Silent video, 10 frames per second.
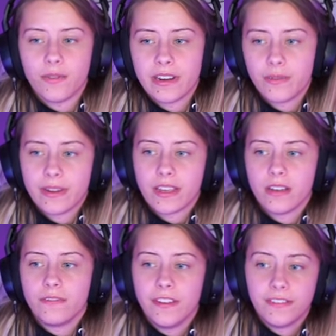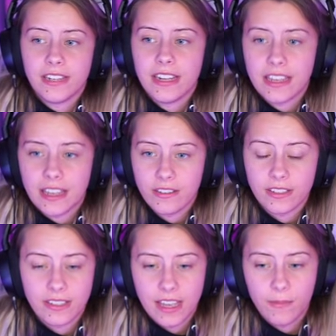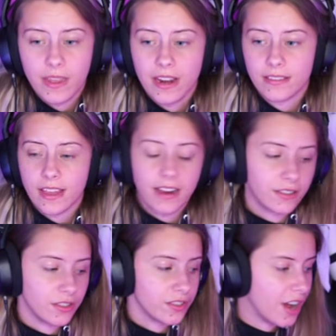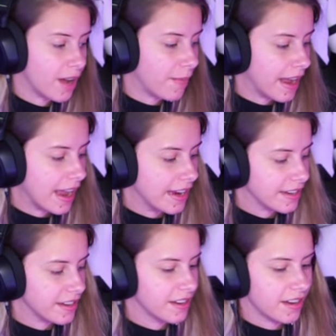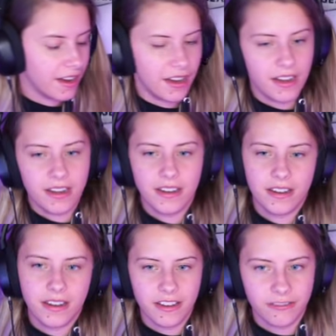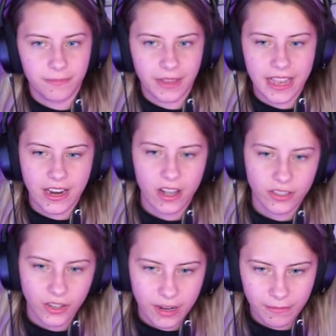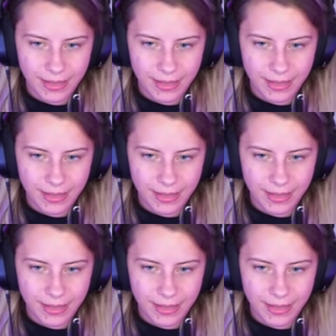What did we go? 15 kills in 10 minutes. That is just not my idea of playing Call of Duty.